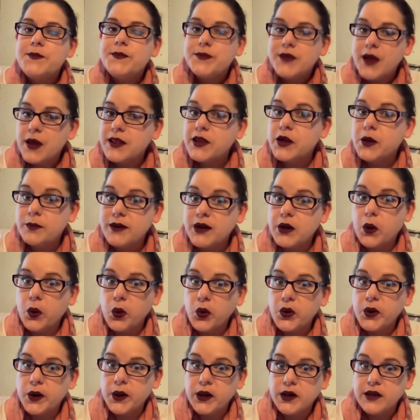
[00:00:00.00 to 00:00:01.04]
a little bit
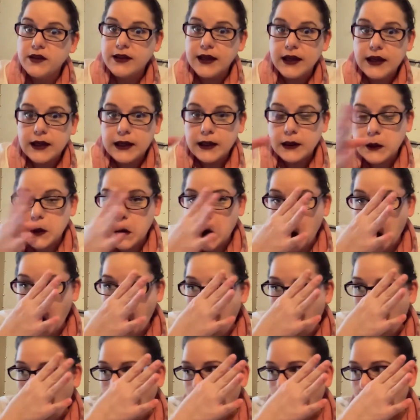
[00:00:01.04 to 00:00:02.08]
older than
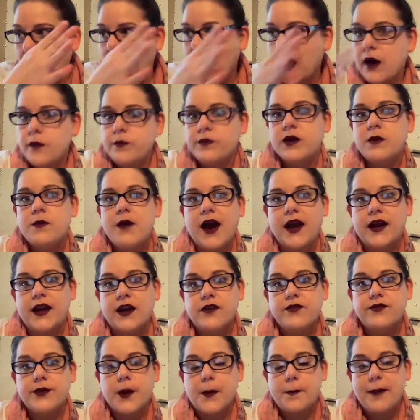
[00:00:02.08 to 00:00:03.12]
you might
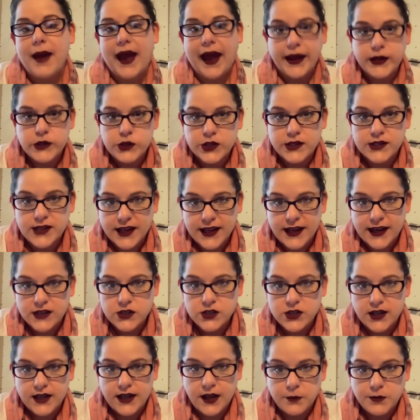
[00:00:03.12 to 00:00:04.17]
have imagined it, as
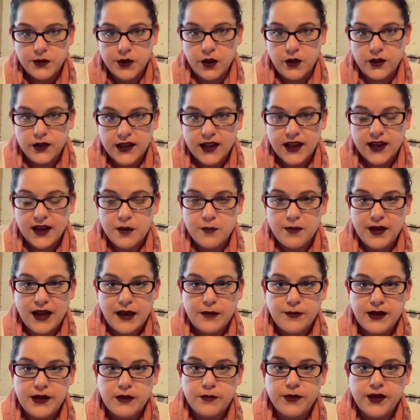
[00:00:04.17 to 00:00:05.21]
she kept calling it a
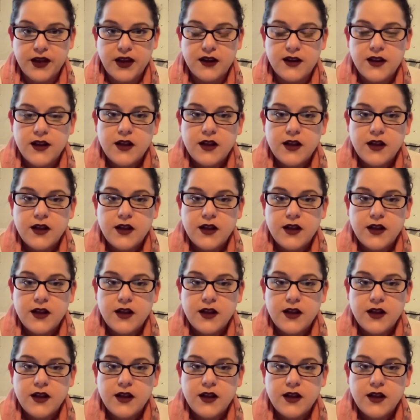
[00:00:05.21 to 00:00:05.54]
baby, but